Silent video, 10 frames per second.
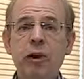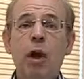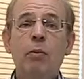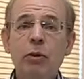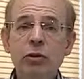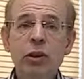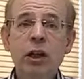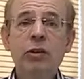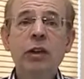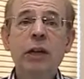Most
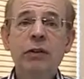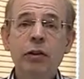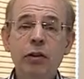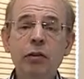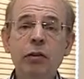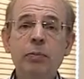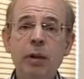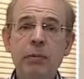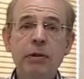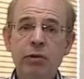houses have their own
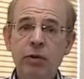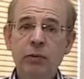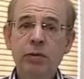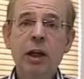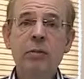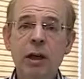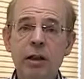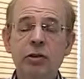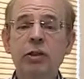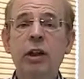public stop tap
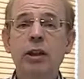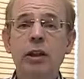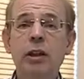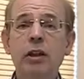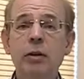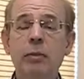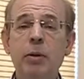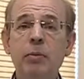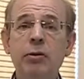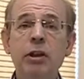outside the
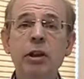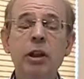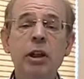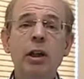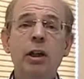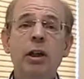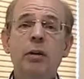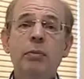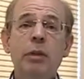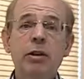property,
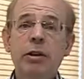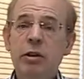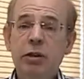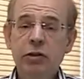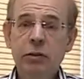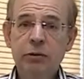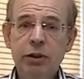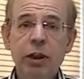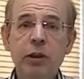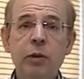but there are some
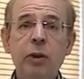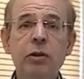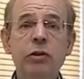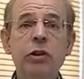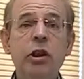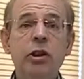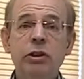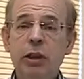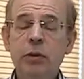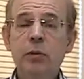shared ones,
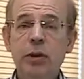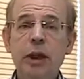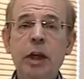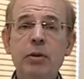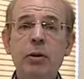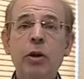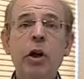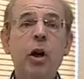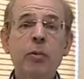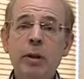shared with a neighbour,
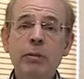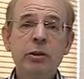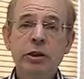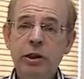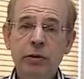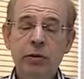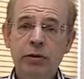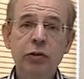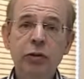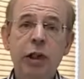or maybe shared with a
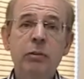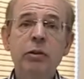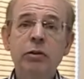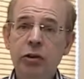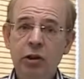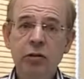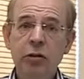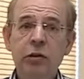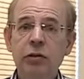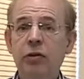few neighbours. So you
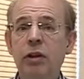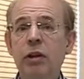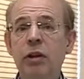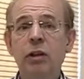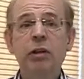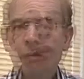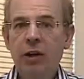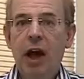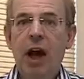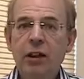need to find out.
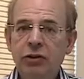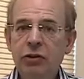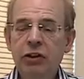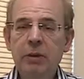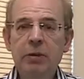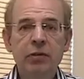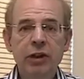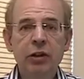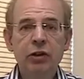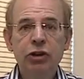Ask your neighbour if they're
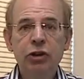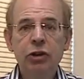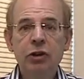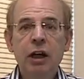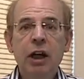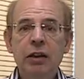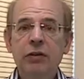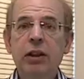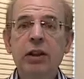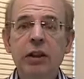not sure, and if they
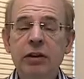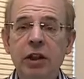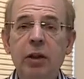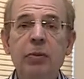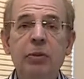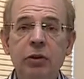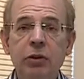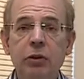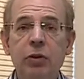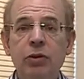can't help, call your
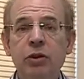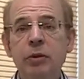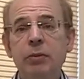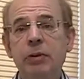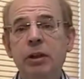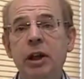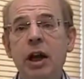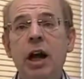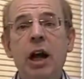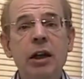water company,
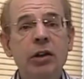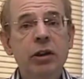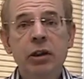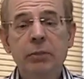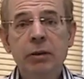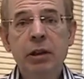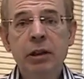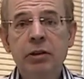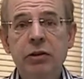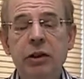and they'll be
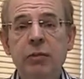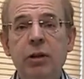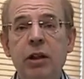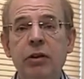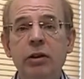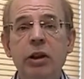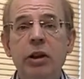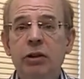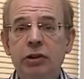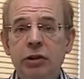likely to come round,
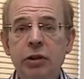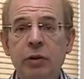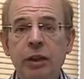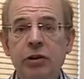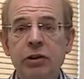show you where it